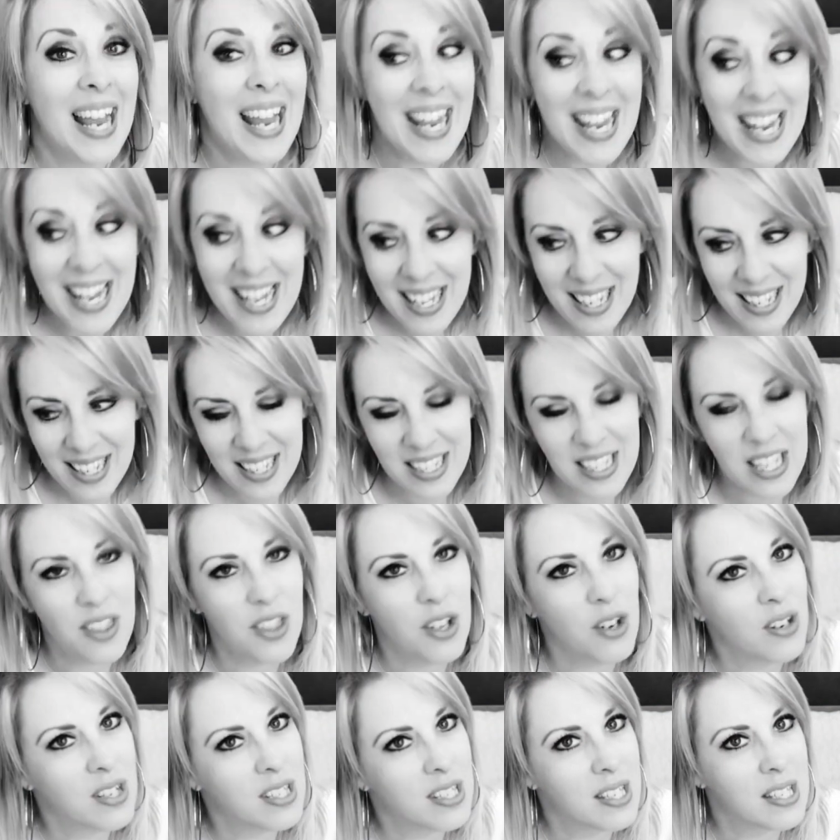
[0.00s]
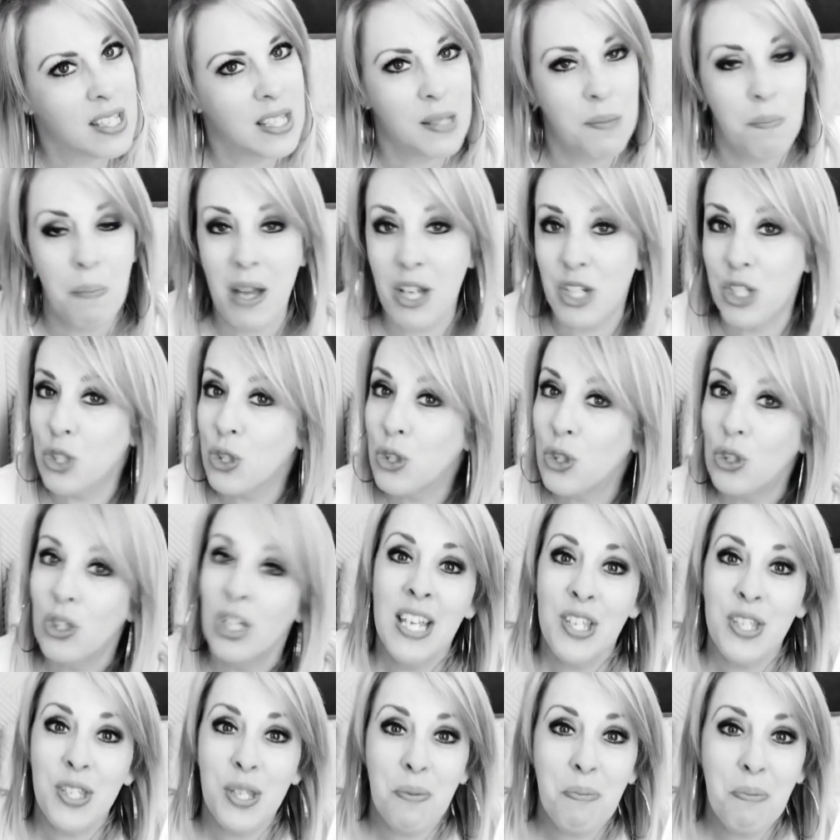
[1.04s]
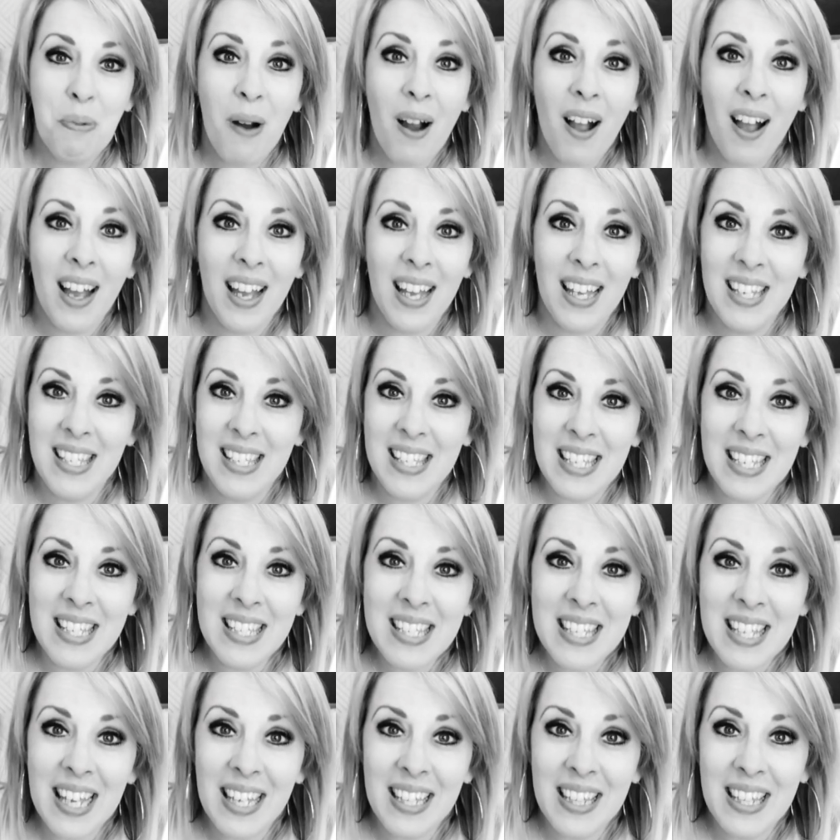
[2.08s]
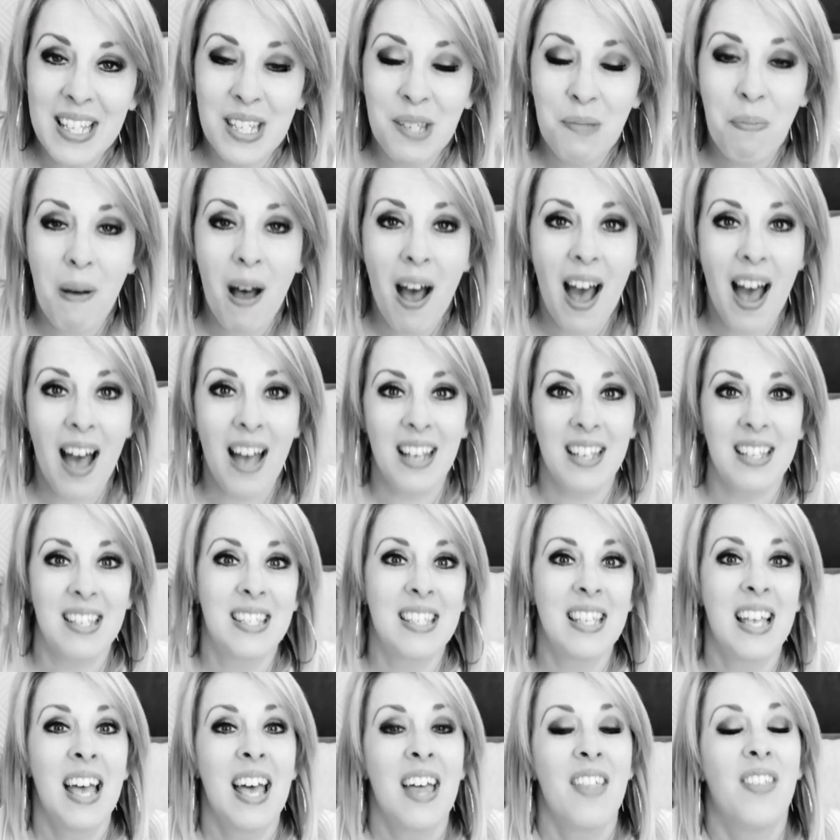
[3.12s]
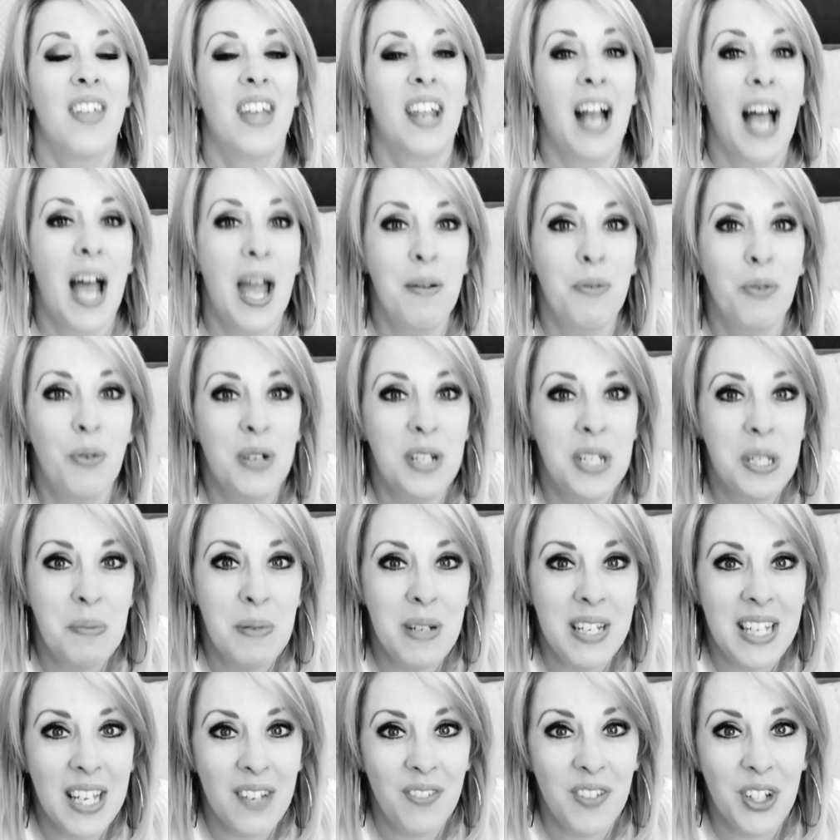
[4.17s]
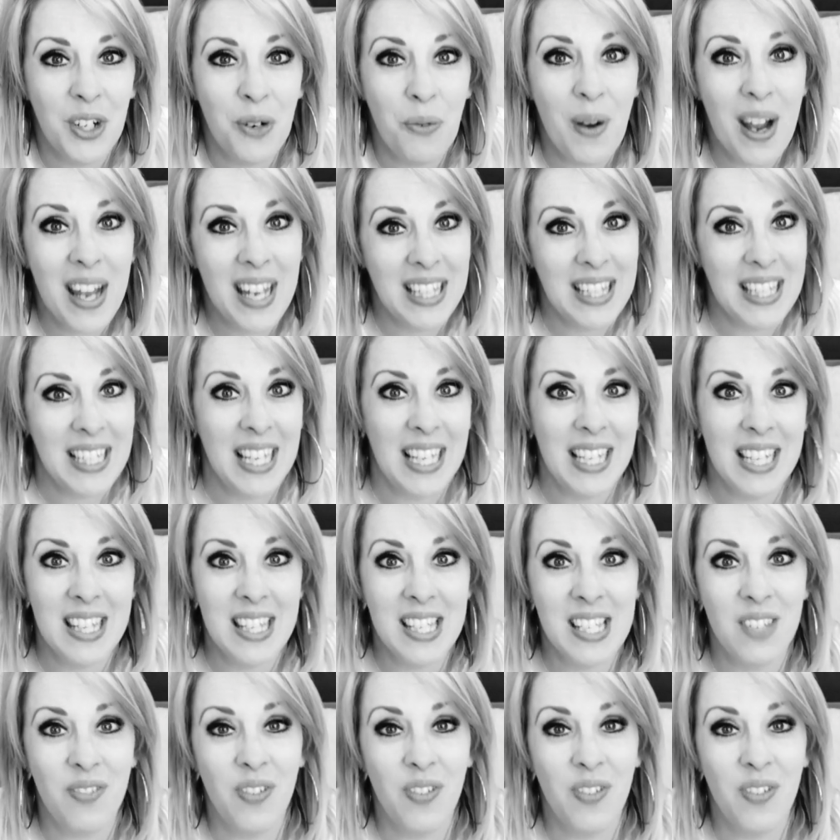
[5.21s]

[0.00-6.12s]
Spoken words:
and there is a special surprise inside this box that I'm going to be giving away at the end of this